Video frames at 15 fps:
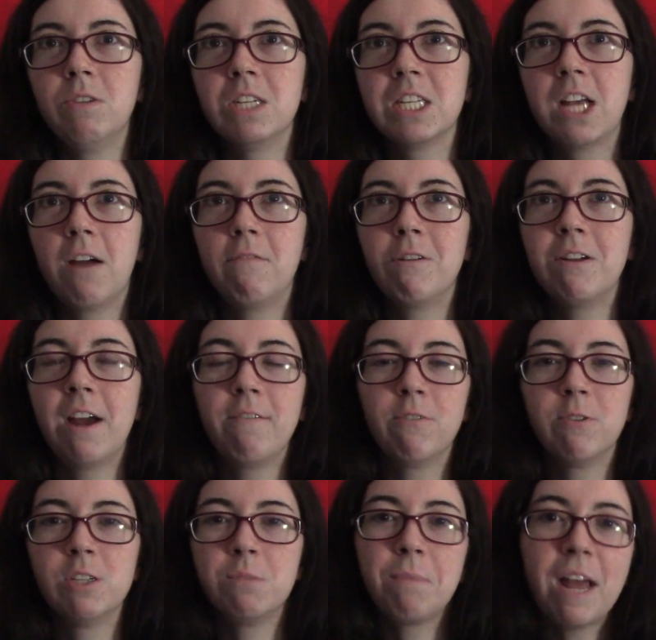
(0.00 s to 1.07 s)
discovering
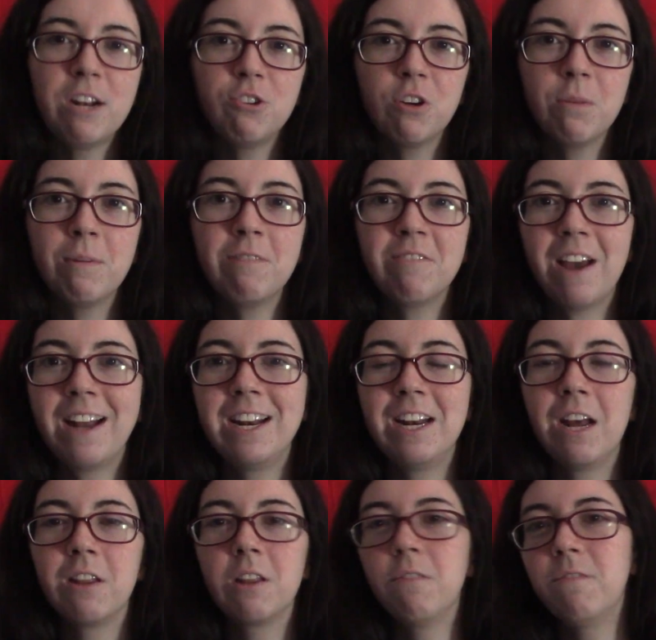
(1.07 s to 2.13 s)
everyone's bedroom and finding
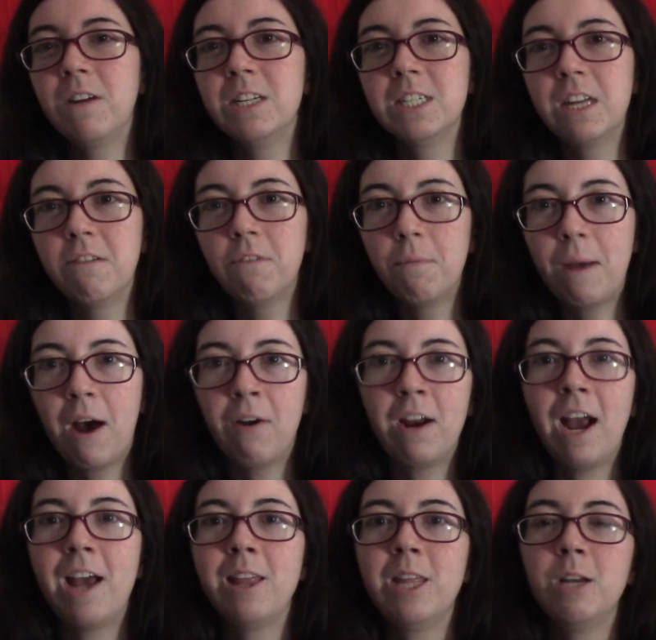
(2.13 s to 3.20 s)
out the fun stuff about
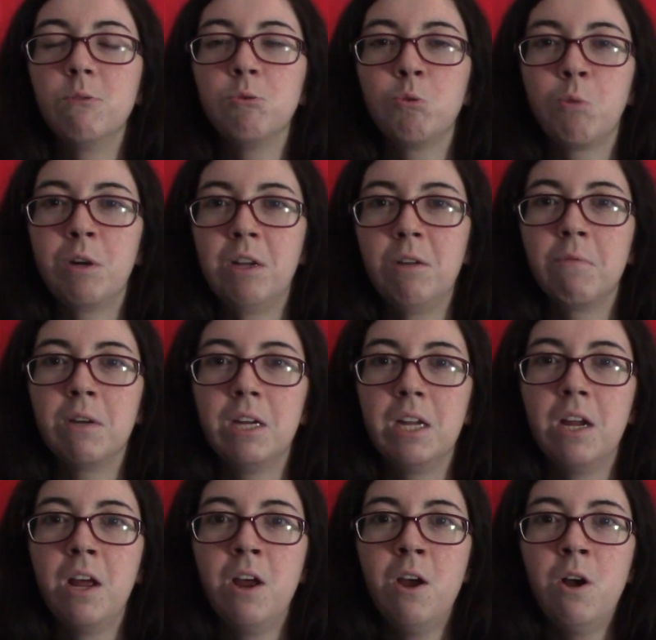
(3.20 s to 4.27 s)
it, I think was really,
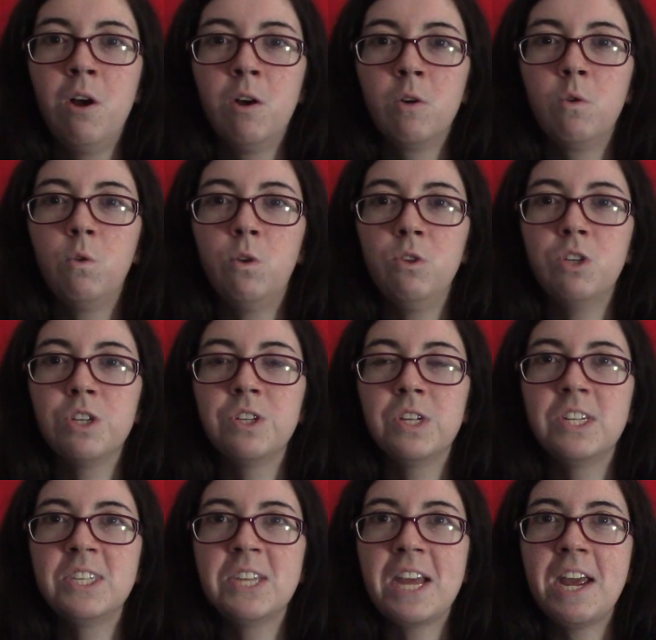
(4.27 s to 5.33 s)
really cool just to
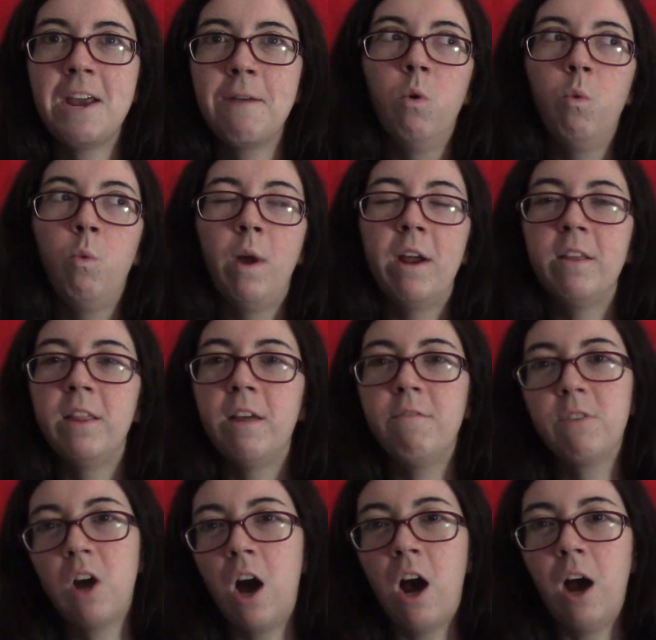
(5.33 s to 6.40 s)
see where
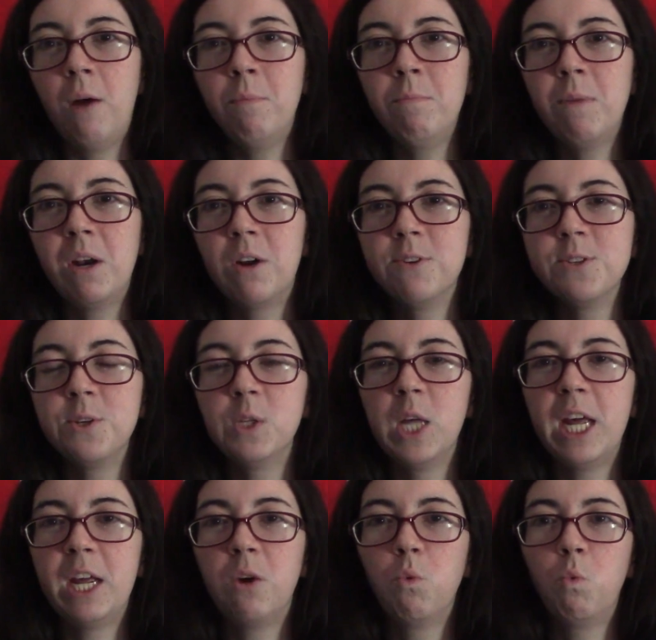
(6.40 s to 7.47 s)
they've come, but also
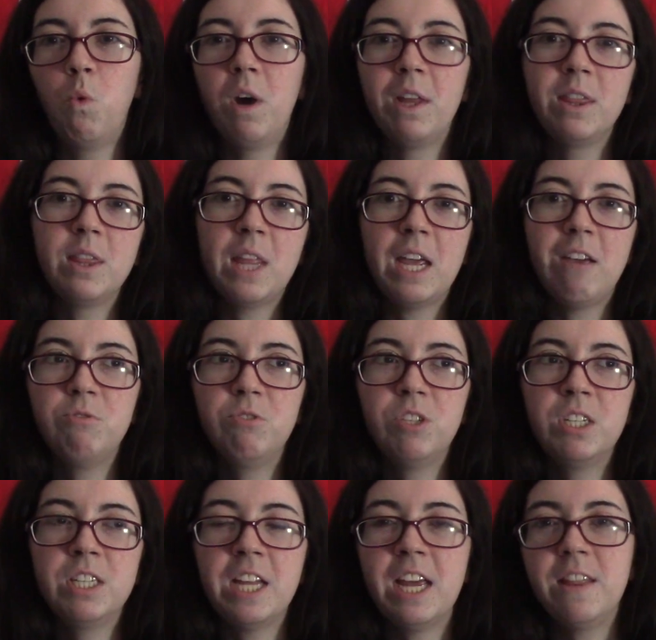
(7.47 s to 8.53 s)
like what they've
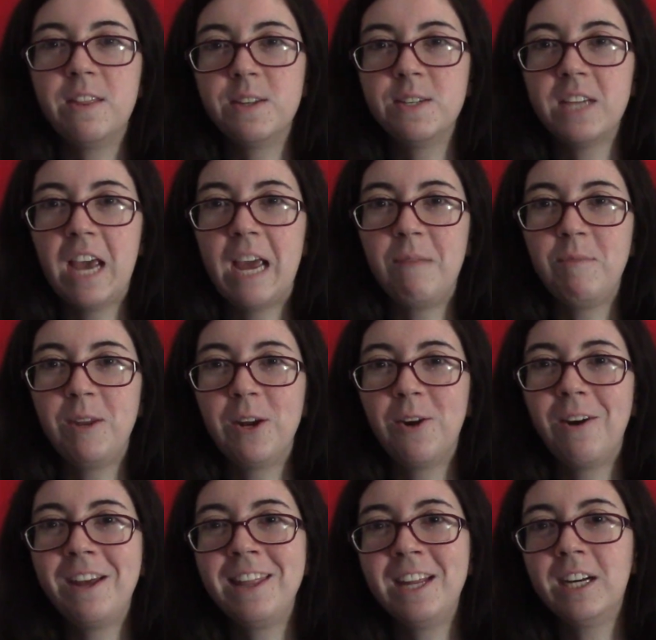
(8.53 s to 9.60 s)
stayed the same. You know,
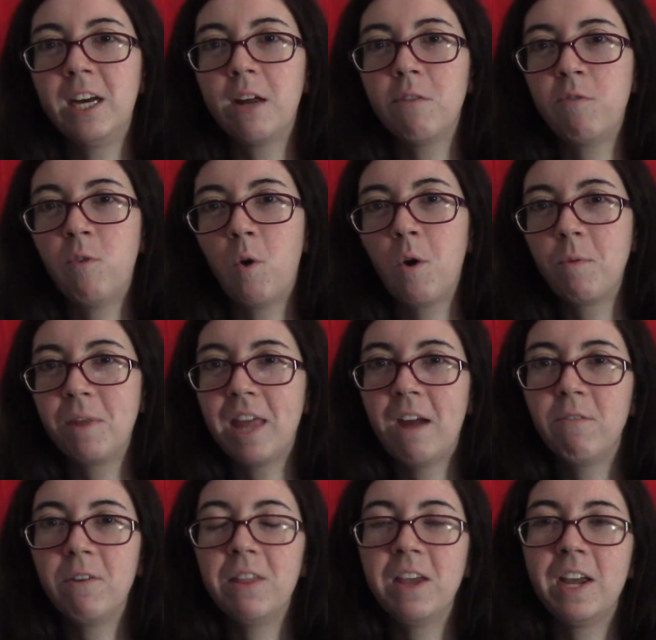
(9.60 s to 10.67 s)
I think like Fjord with
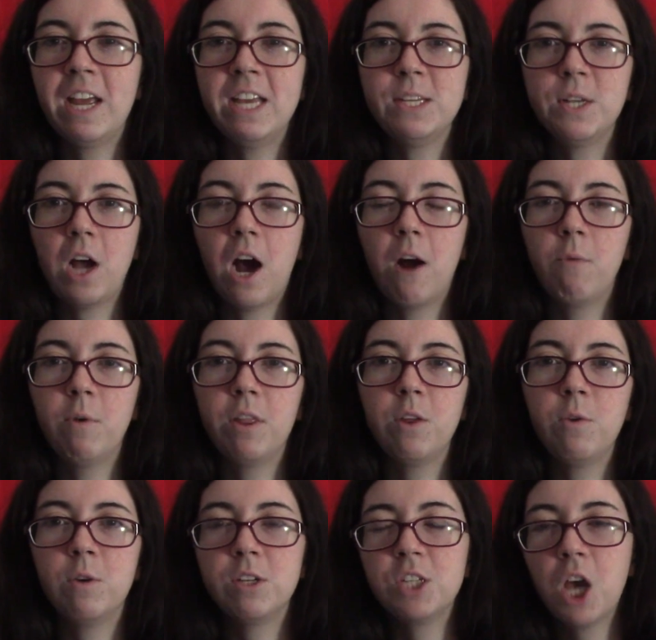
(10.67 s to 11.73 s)
everything he's got with
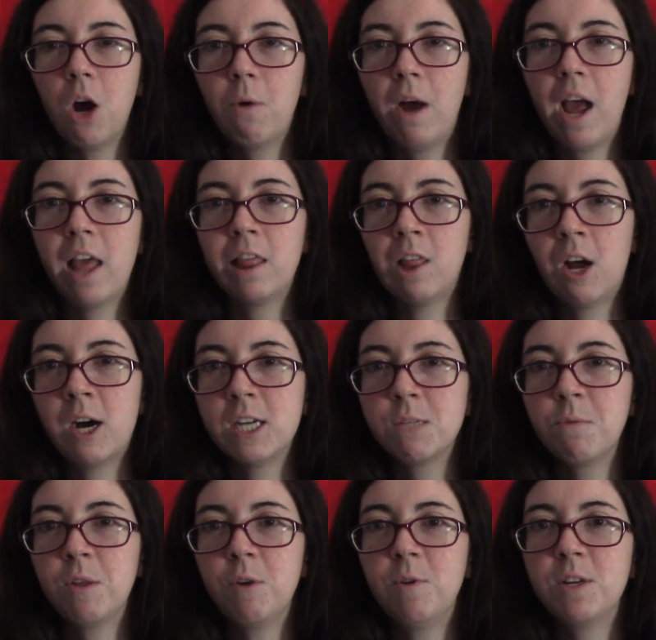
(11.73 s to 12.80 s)
Uk'otoa and Lost
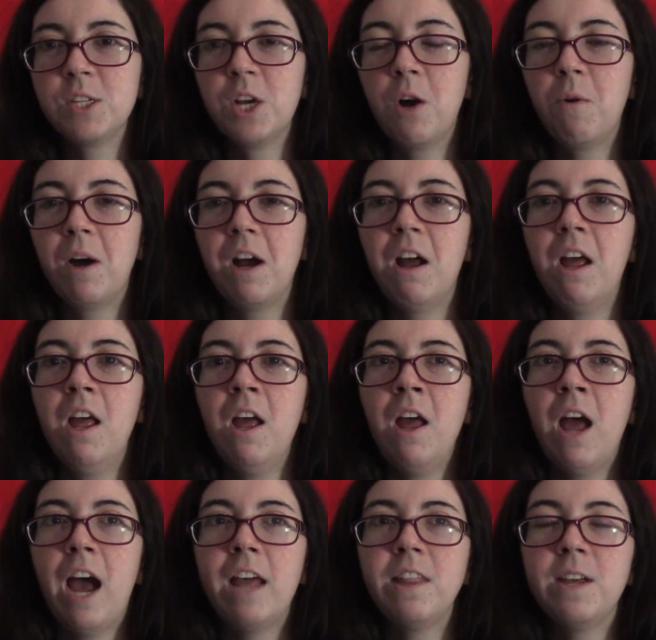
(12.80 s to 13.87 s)
with Uk'otoa,
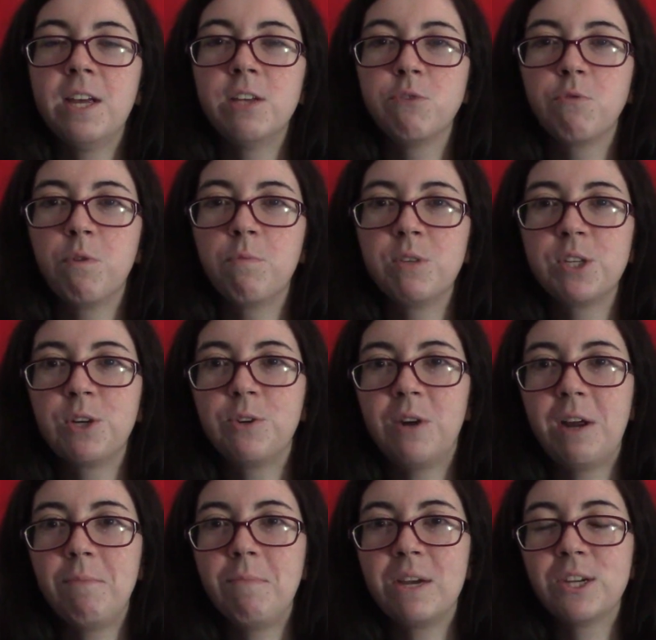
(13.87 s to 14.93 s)
I think his room was a
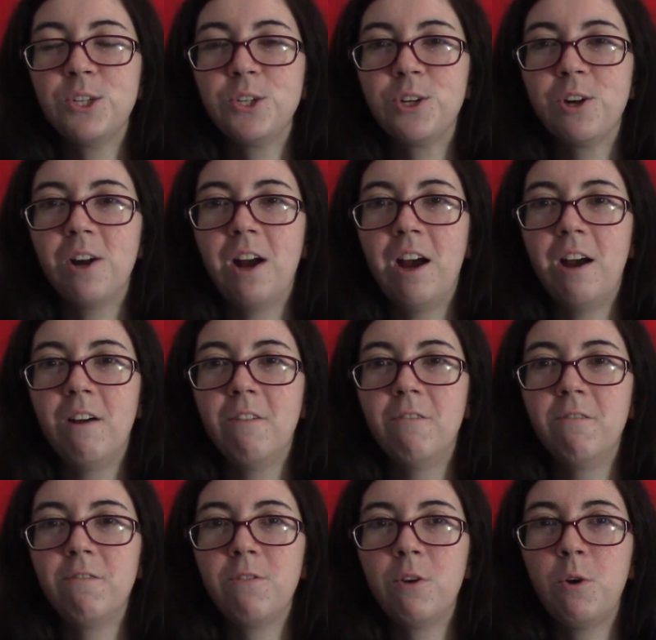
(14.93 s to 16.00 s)
great mixture of
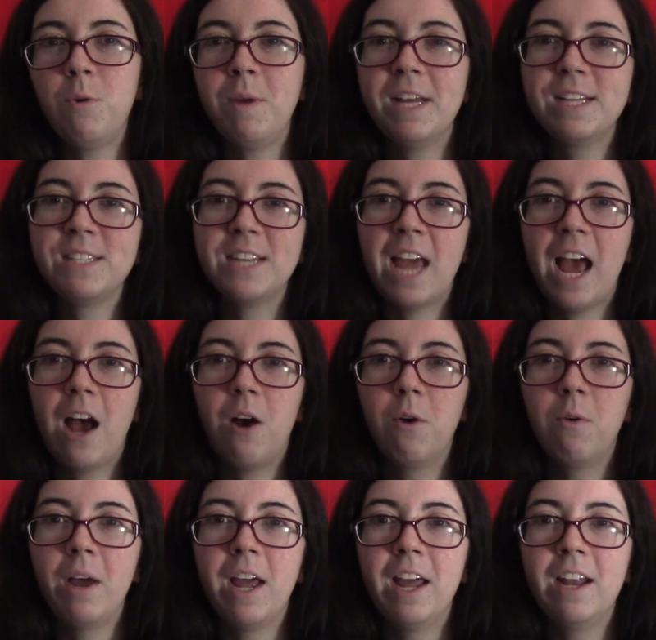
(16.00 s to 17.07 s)
who he is
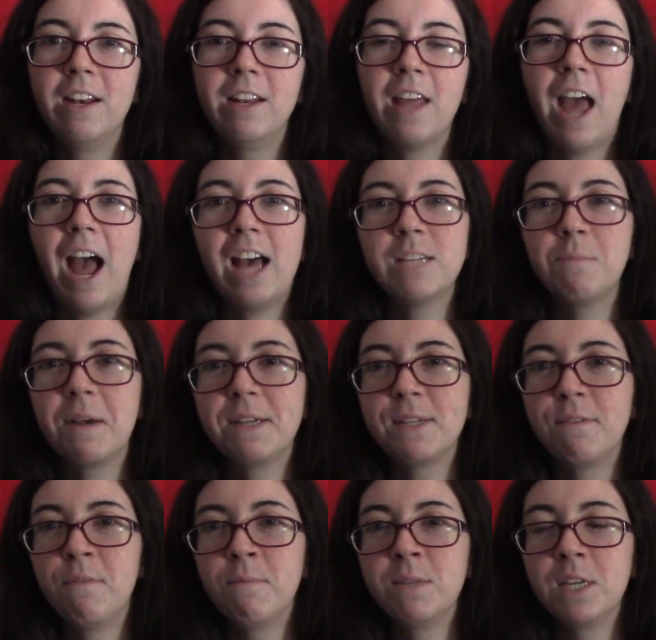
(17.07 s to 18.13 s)
now and the aspects
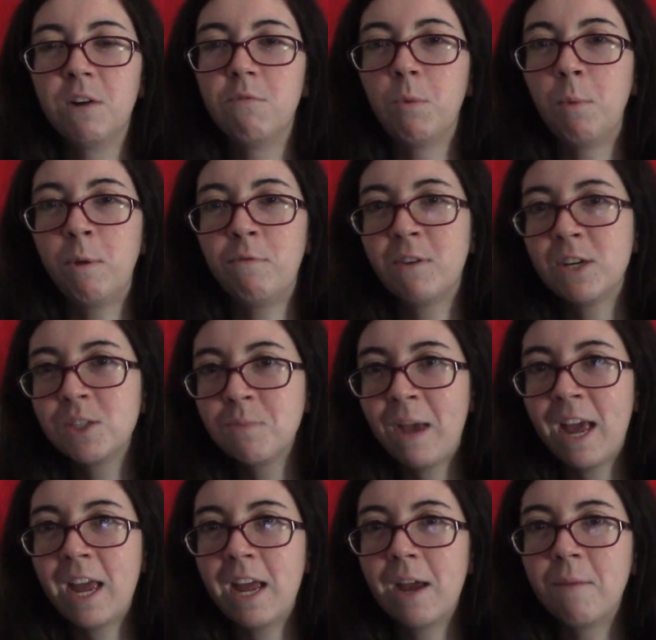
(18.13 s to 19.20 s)
of himself when we first
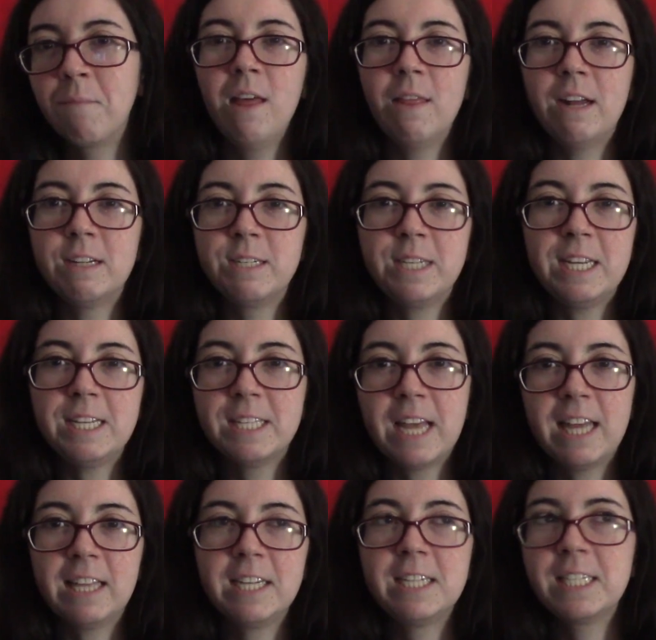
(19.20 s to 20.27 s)
met him, that sea
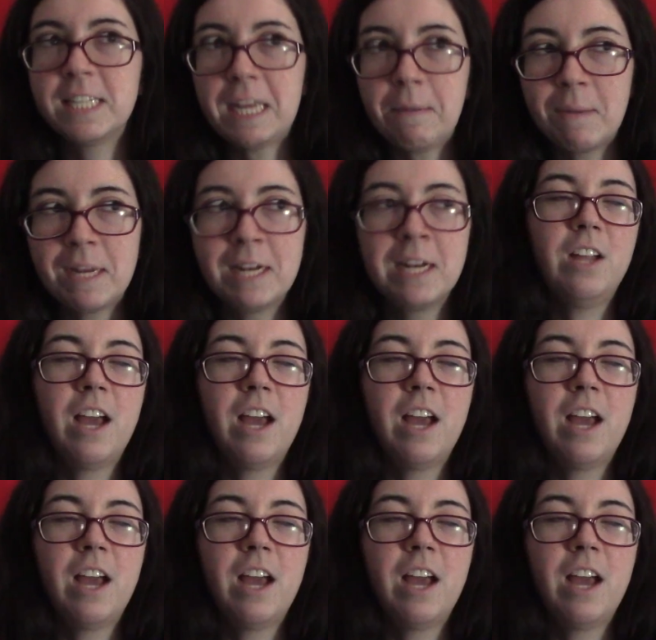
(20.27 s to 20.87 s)
sailing seaman.